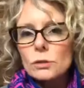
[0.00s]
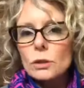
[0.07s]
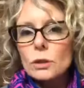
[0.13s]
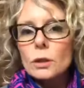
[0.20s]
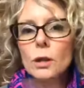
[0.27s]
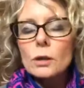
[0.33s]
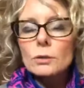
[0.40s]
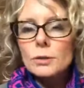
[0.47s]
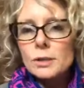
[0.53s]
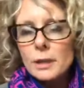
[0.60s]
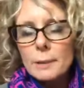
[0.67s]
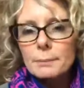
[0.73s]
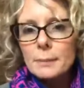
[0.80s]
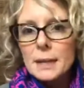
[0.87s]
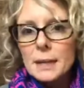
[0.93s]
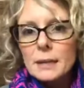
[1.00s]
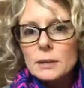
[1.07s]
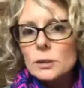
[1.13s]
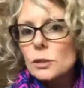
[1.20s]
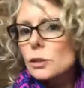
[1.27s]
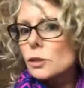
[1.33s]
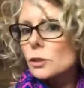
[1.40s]
close something
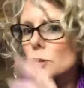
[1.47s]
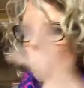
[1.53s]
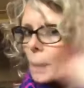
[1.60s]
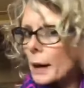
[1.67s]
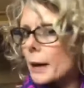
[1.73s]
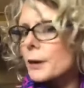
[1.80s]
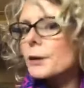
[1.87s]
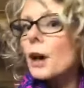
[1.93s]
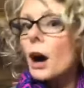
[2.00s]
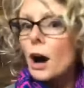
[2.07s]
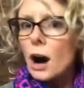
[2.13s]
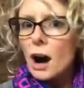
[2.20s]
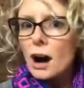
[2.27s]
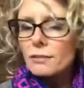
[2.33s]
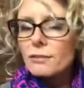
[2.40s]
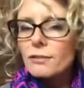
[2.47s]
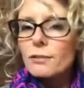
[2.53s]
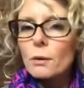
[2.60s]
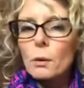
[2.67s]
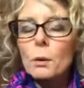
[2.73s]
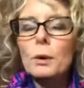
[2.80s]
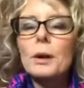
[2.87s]
squared off
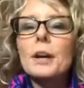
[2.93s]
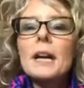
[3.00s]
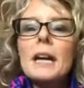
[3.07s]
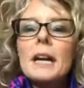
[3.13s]
or